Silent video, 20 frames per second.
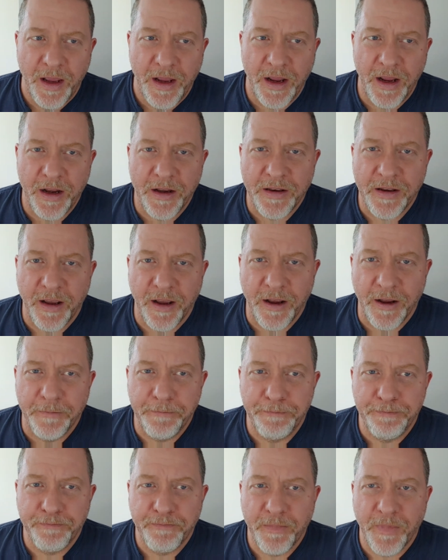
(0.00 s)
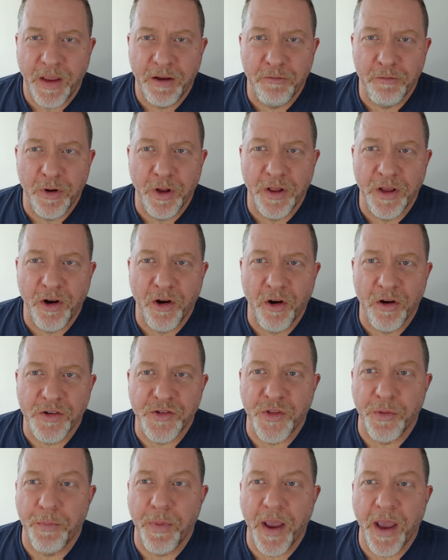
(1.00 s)
it really
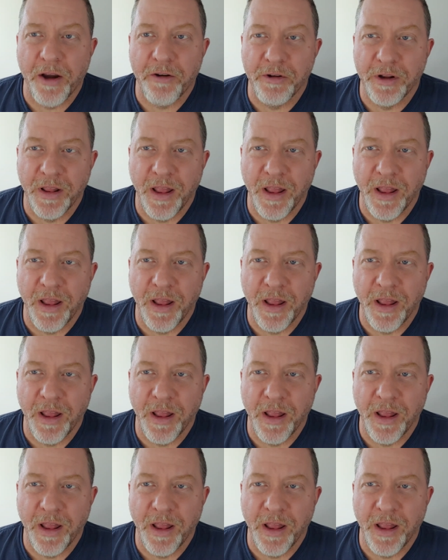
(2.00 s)
hurts the battery